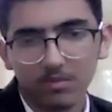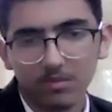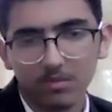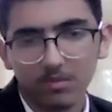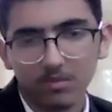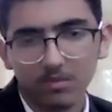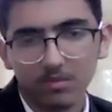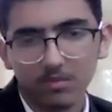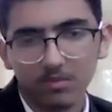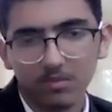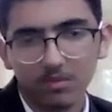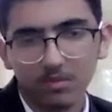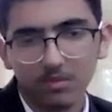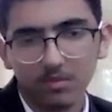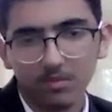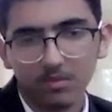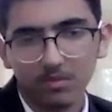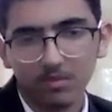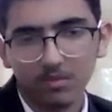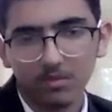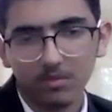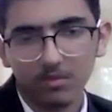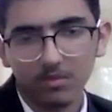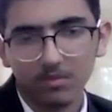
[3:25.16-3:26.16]

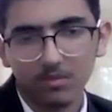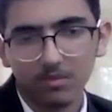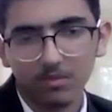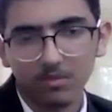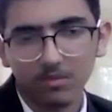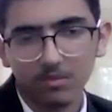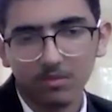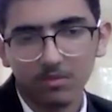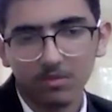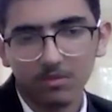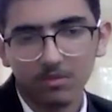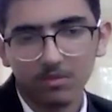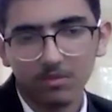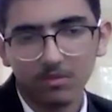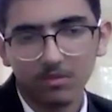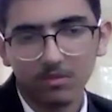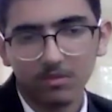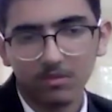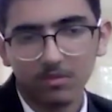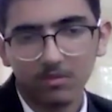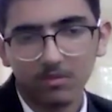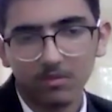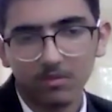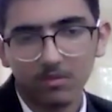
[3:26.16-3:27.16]

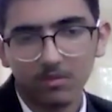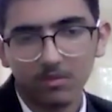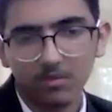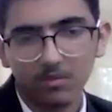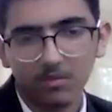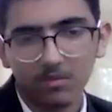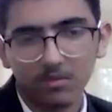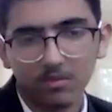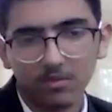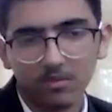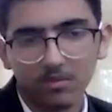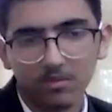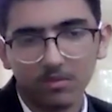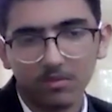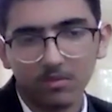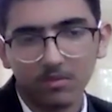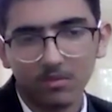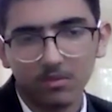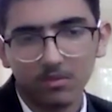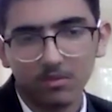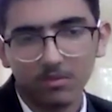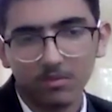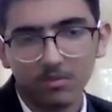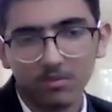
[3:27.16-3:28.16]

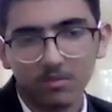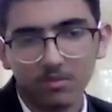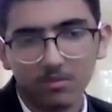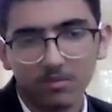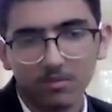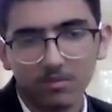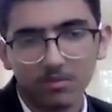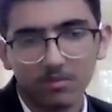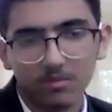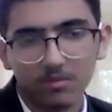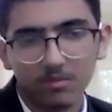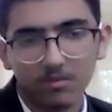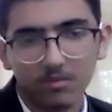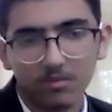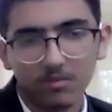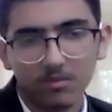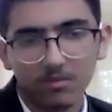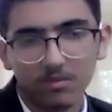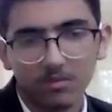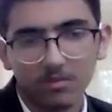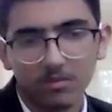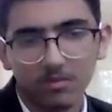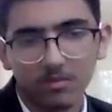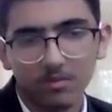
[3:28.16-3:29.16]

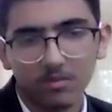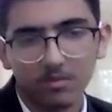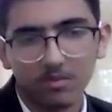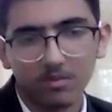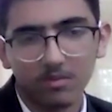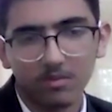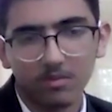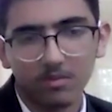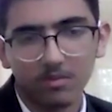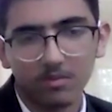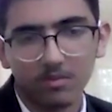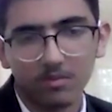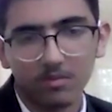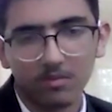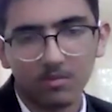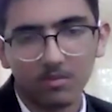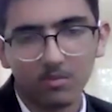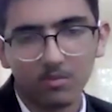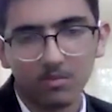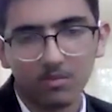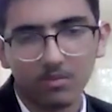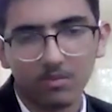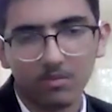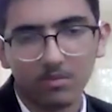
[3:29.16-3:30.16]

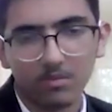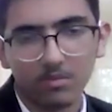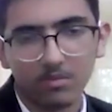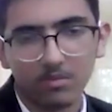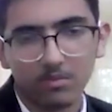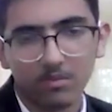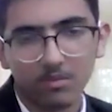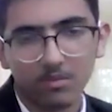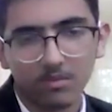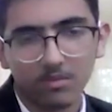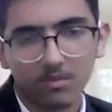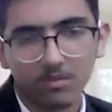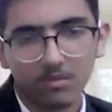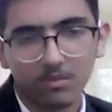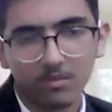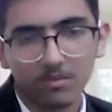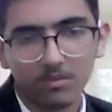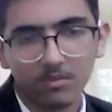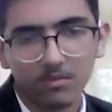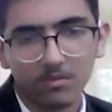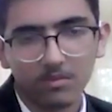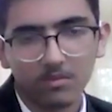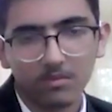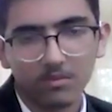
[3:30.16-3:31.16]

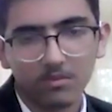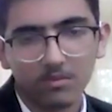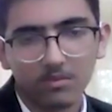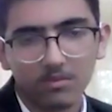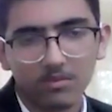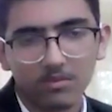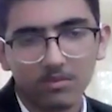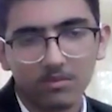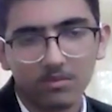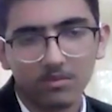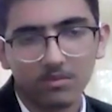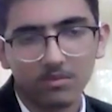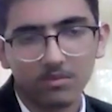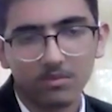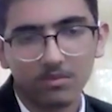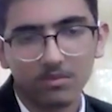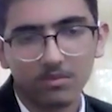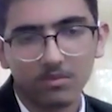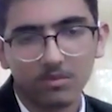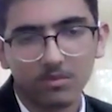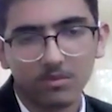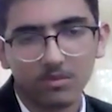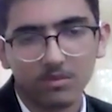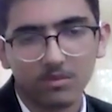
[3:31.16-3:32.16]

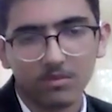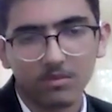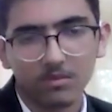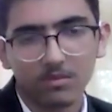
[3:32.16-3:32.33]
(not speaking)